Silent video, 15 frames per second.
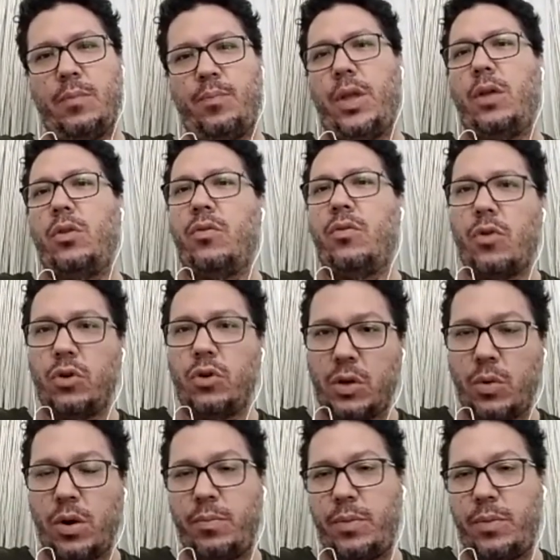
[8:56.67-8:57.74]
and of course
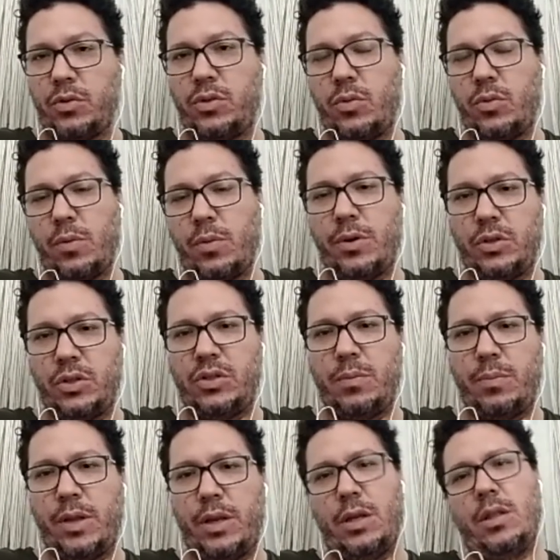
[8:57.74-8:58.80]
aware because they were
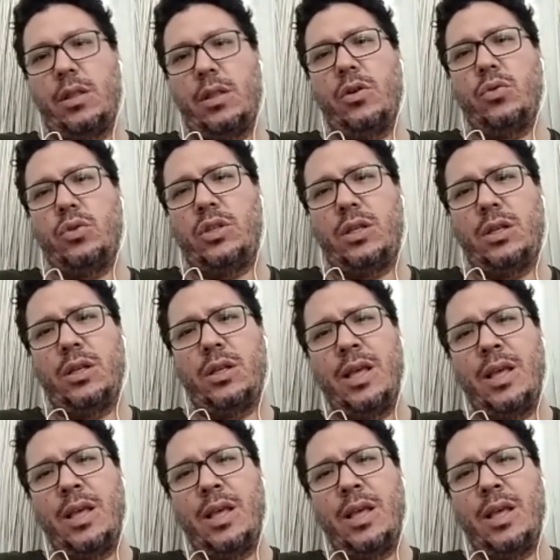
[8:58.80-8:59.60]
participating in the looting.